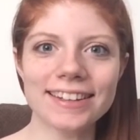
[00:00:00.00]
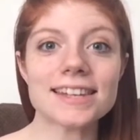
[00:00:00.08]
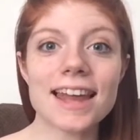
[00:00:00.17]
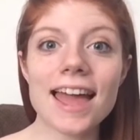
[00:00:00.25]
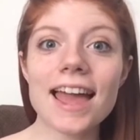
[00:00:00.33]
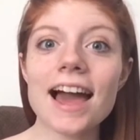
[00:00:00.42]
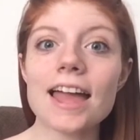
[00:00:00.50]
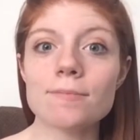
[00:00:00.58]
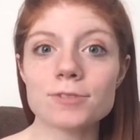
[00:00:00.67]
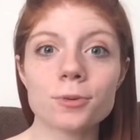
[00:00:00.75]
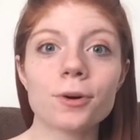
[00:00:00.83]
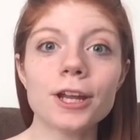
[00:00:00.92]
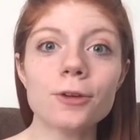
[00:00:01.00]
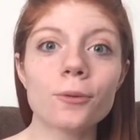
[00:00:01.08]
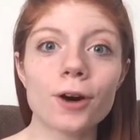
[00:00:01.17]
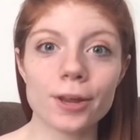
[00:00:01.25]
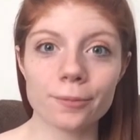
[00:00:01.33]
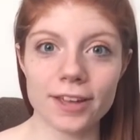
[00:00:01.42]
Today I am
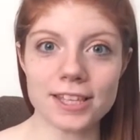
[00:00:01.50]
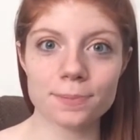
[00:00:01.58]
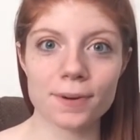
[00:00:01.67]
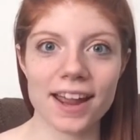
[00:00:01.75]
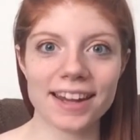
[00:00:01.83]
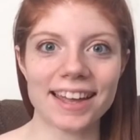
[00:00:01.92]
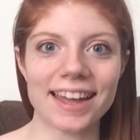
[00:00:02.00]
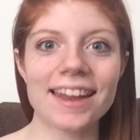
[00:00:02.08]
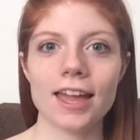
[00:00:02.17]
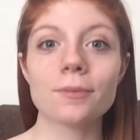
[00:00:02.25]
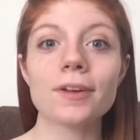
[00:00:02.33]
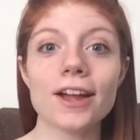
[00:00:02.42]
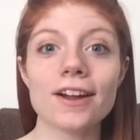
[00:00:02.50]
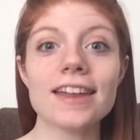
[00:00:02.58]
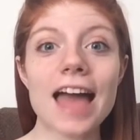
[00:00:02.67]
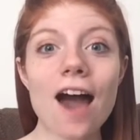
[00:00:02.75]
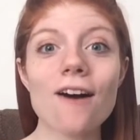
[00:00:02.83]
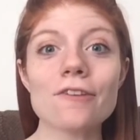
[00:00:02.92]
21 weeks pregnant and we are
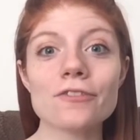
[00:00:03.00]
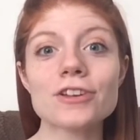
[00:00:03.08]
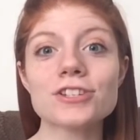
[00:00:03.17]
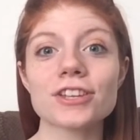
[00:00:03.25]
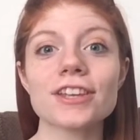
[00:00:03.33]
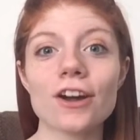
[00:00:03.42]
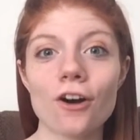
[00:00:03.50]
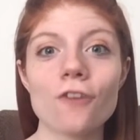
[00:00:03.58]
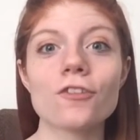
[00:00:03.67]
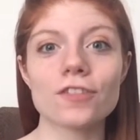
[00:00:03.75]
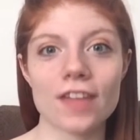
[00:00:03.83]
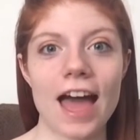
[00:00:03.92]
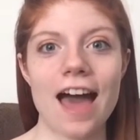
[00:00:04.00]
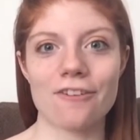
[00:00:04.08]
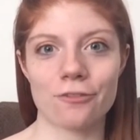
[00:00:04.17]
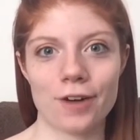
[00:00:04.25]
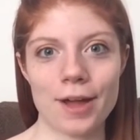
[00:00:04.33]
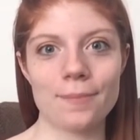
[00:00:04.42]
now officially over the
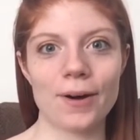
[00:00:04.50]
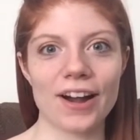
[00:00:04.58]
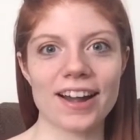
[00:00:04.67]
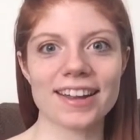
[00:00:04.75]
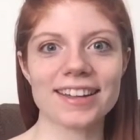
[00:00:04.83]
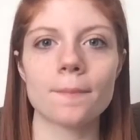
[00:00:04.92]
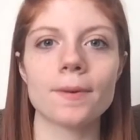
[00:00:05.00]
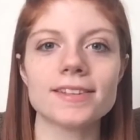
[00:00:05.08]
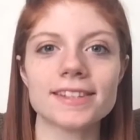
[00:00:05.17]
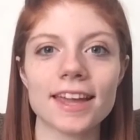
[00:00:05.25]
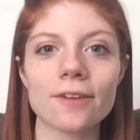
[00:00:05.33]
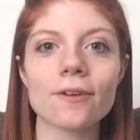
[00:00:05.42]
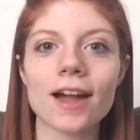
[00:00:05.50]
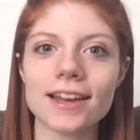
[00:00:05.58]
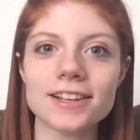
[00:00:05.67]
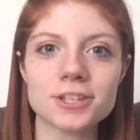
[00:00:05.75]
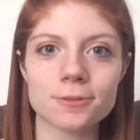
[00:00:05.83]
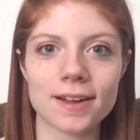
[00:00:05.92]
halfway mark. But to get right
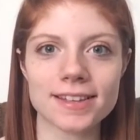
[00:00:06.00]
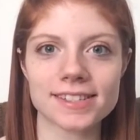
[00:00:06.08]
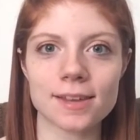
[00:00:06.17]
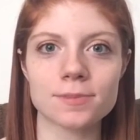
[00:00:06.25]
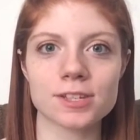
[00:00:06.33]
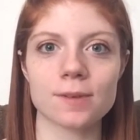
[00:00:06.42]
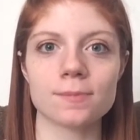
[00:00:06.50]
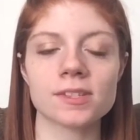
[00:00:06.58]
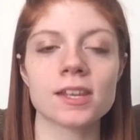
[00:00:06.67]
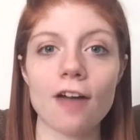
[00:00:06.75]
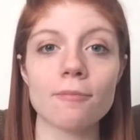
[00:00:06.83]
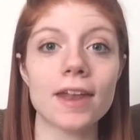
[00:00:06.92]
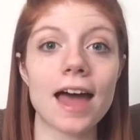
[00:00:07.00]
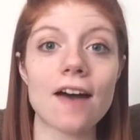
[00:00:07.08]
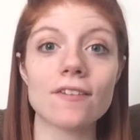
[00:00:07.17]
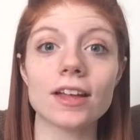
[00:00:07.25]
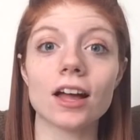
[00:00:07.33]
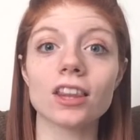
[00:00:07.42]
into my symptoms, I've been
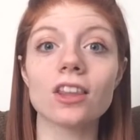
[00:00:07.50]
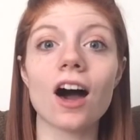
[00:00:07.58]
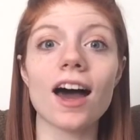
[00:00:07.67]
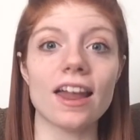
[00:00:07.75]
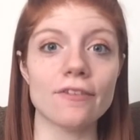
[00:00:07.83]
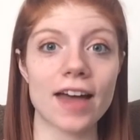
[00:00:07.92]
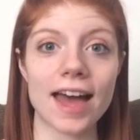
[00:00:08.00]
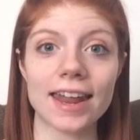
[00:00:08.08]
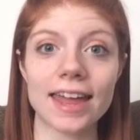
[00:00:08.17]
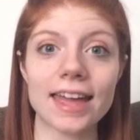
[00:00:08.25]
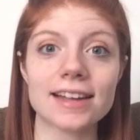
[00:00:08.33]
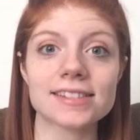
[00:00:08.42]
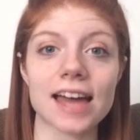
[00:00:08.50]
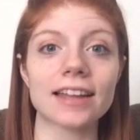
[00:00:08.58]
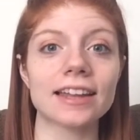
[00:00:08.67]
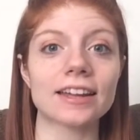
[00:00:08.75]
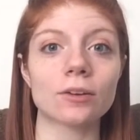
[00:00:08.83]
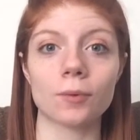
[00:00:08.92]
having a lot of headaches. I
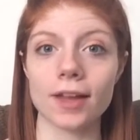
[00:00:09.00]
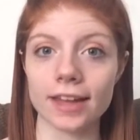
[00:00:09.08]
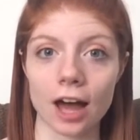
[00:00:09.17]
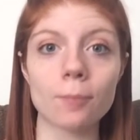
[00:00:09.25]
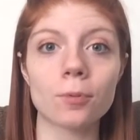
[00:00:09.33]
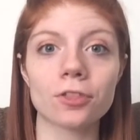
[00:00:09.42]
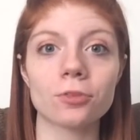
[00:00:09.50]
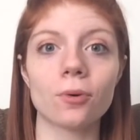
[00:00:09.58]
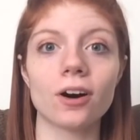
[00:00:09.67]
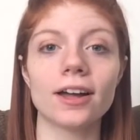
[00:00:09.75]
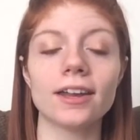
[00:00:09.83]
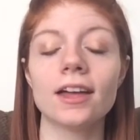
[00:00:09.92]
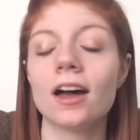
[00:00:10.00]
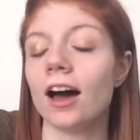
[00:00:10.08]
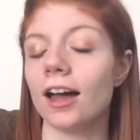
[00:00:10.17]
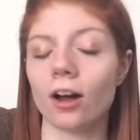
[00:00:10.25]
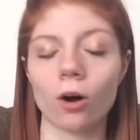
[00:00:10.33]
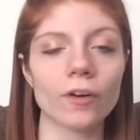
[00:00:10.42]
like wake up with one.
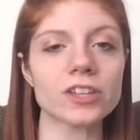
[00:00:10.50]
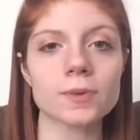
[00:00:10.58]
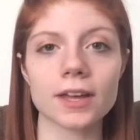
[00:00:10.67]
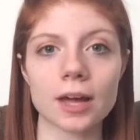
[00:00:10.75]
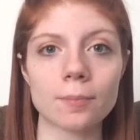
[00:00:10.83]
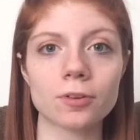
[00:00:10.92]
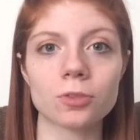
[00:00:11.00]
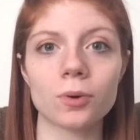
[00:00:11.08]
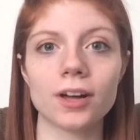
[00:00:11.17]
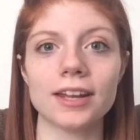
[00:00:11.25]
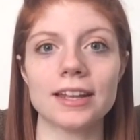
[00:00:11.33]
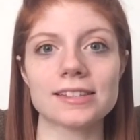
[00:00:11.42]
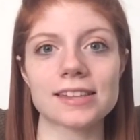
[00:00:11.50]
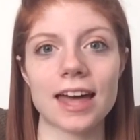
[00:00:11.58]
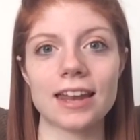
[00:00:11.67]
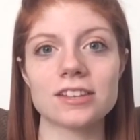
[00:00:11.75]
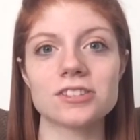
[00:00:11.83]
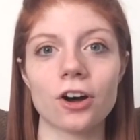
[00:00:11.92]
I always wake up with one and it's
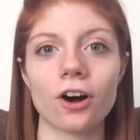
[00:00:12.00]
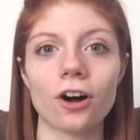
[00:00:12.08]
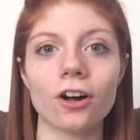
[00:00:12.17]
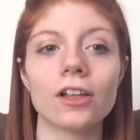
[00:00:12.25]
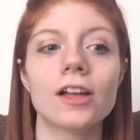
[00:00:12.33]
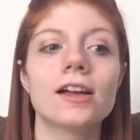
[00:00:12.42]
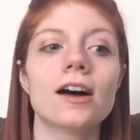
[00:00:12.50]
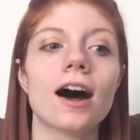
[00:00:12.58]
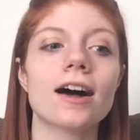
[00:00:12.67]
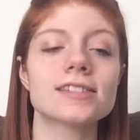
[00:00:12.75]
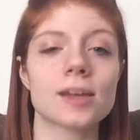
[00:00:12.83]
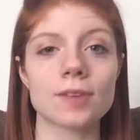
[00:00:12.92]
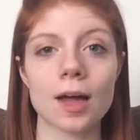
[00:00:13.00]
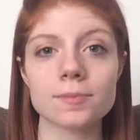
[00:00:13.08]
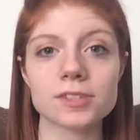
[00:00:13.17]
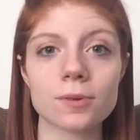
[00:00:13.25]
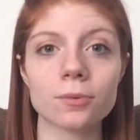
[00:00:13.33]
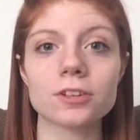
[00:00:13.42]
kind of dull. Uh,
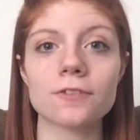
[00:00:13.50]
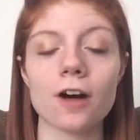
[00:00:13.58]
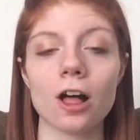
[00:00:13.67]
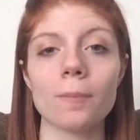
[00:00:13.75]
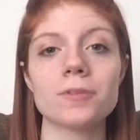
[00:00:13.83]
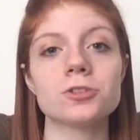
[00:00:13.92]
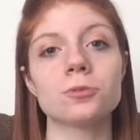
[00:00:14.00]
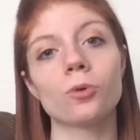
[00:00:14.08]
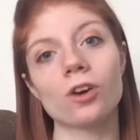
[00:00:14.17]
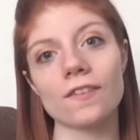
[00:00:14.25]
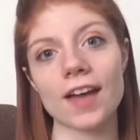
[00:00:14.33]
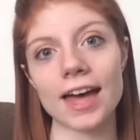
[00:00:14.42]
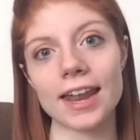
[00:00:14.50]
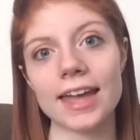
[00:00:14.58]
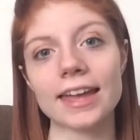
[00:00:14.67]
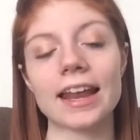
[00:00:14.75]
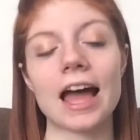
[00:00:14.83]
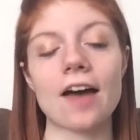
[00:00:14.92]
sometimes it will develop into more of a
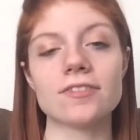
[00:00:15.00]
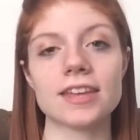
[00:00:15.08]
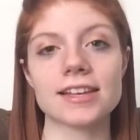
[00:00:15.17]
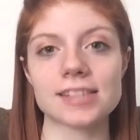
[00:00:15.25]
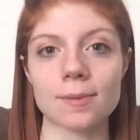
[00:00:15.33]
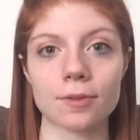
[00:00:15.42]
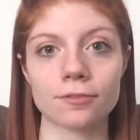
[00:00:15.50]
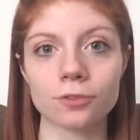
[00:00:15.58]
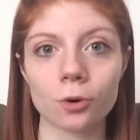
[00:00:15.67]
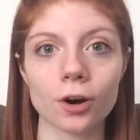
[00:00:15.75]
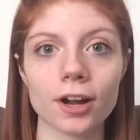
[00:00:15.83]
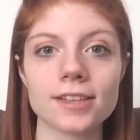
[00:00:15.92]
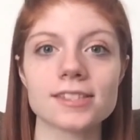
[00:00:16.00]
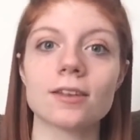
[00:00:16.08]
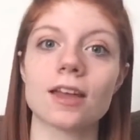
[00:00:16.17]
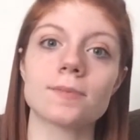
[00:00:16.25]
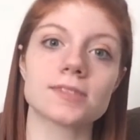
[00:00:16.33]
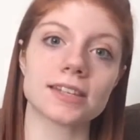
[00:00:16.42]
headache and I have to take something for it.
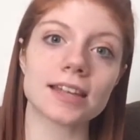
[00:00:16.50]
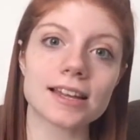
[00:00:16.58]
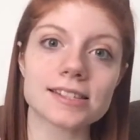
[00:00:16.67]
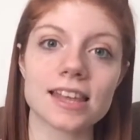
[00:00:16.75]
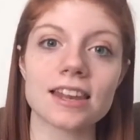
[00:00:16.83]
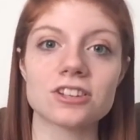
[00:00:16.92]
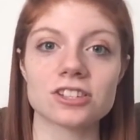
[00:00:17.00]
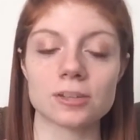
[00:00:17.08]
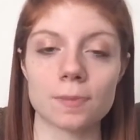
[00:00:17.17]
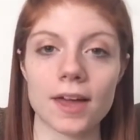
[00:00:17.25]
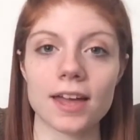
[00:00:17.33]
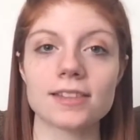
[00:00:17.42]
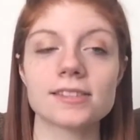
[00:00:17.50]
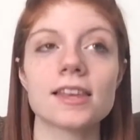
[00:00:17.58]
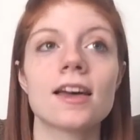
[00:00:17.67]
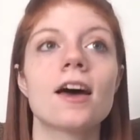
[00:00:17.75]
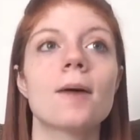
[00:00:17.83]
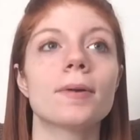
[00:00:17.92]
Sometimes it doesn't. It just depends.
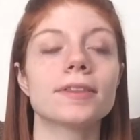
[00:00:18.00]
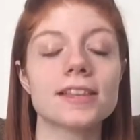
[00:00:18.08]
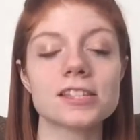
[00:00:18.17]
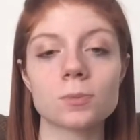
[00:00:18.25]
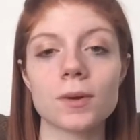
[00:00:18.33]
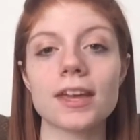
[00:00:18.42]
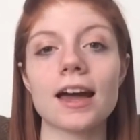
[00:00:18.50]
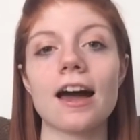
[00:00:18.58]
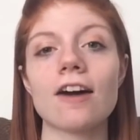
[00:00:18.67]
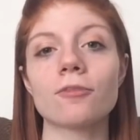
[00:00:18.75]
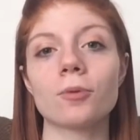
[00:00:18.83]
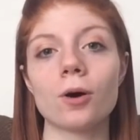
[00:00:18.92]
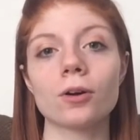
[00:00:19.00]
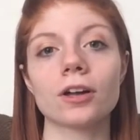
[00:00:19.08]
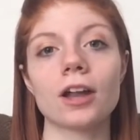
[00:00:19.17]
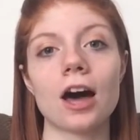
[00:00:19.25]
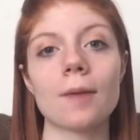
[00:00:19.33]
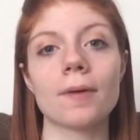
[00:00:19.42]
But this week I have
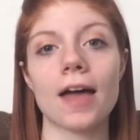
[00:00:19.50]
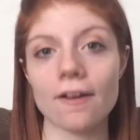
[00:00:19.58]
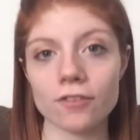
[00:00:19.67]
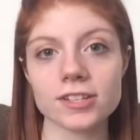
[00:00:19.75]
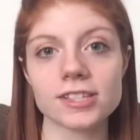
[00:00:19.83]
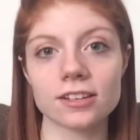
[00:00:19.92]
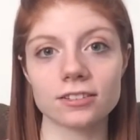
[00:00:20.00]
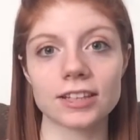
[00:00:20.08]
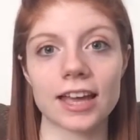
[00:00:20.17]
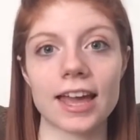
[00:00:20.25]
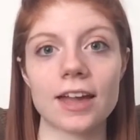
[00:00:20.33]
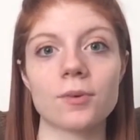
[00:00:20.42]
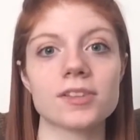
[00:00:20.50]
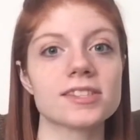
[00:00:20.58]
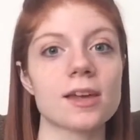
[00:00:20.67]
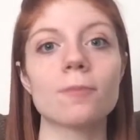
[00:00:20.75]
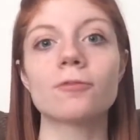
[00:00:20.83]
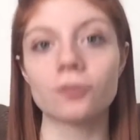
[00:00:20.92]
woken up every single day with
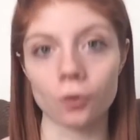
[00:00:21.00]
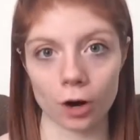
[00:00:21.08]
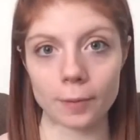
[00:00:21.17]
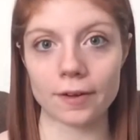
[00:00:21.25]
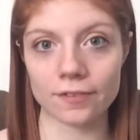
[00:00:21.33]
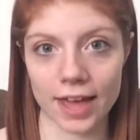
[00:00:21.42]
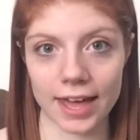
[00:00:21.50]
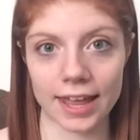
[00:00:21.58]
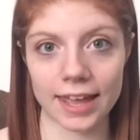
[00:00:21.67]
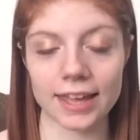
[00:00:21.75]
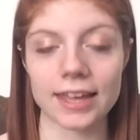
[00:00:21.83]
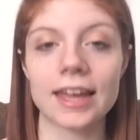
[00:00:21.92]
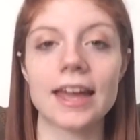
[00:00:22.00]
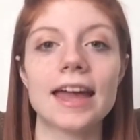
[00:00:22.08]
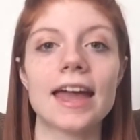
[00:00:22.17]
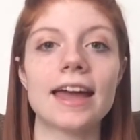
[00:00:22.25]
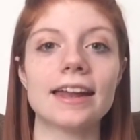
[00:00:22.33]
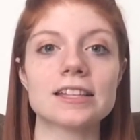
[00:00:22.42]
some form of headache
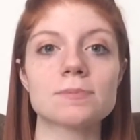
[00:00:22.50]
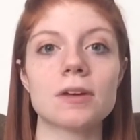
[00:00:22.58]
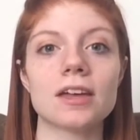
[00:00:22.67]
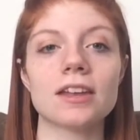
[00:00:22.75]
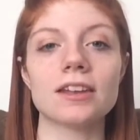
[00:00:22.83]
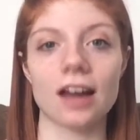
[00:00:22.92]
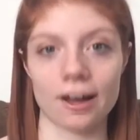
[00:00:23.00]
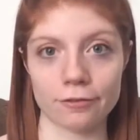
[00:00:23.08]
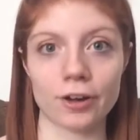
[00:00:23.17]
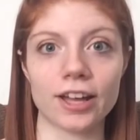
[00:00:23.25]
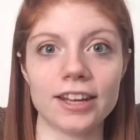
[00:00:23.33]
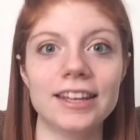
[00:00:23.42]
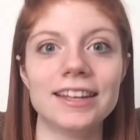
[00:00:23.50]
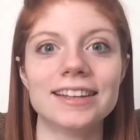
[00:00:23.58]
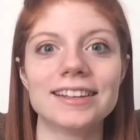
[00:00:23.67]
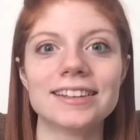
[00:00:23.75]
and it's been not fun.